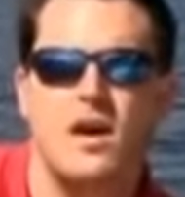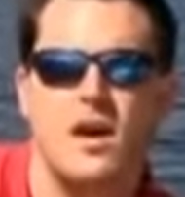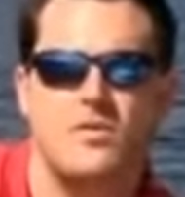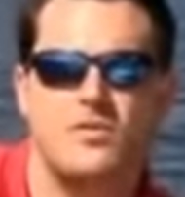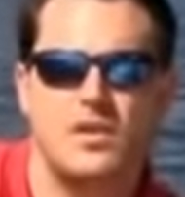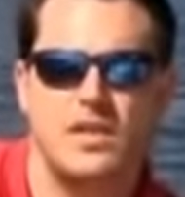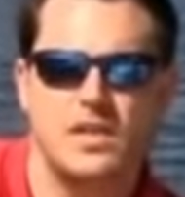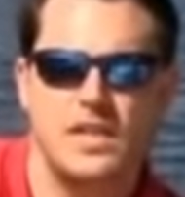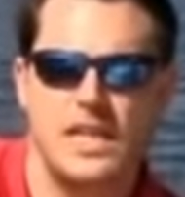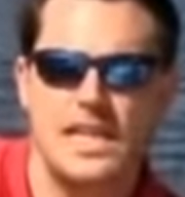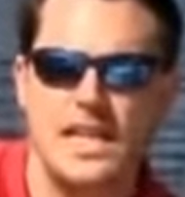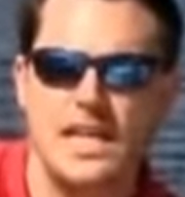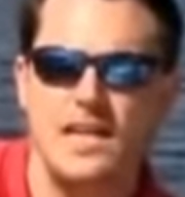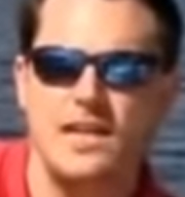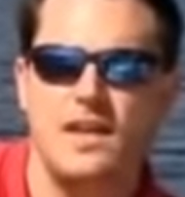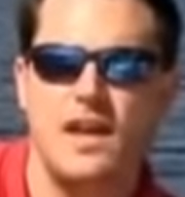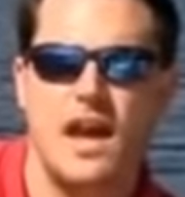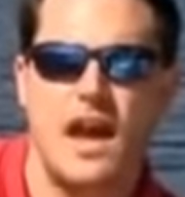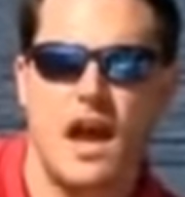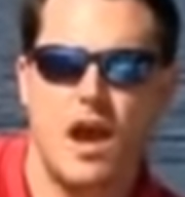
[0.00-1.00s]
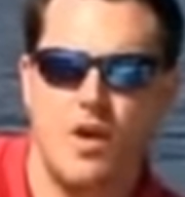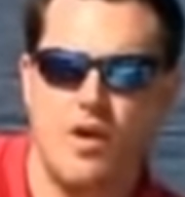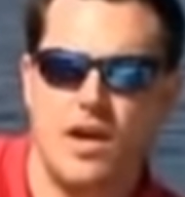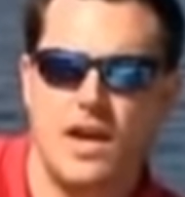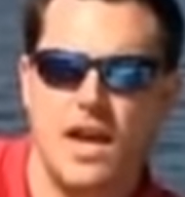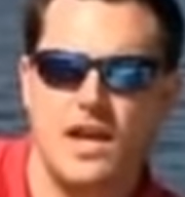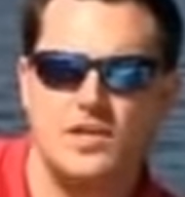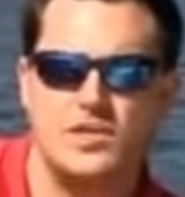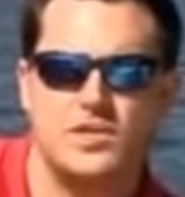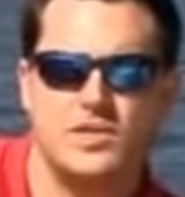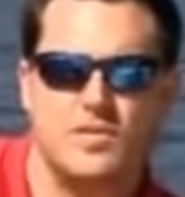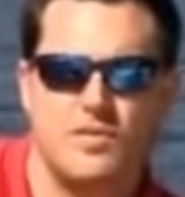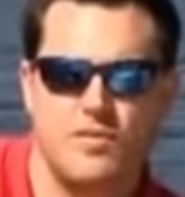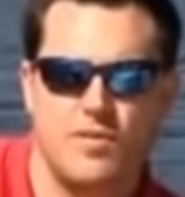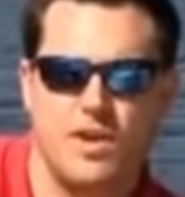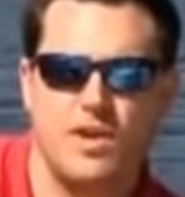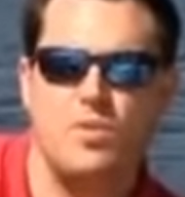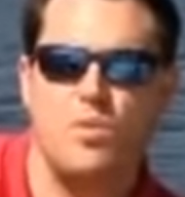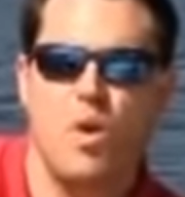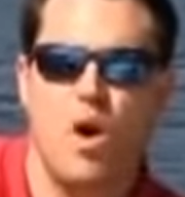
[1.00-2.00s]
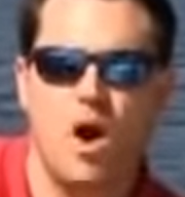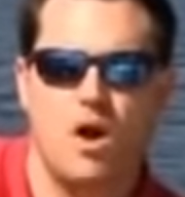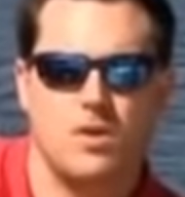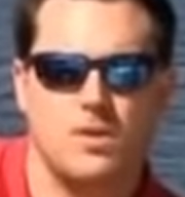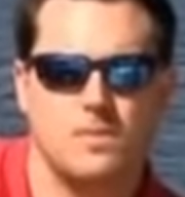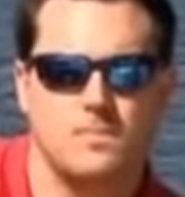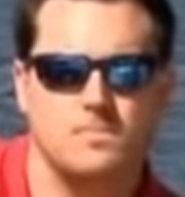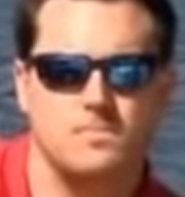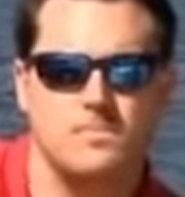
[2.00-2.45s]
of clean, aeration free water.